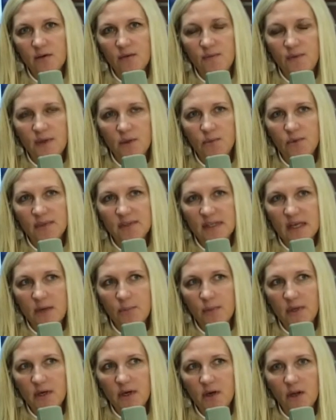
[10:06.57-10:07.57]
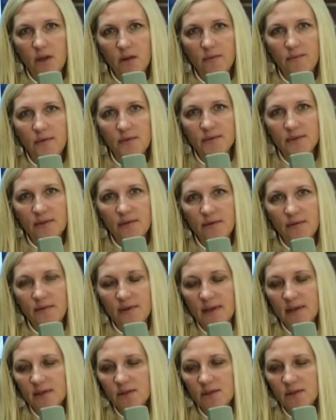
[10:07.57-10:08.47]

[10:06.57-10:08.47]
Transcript: fear, resentment, and all of those other things.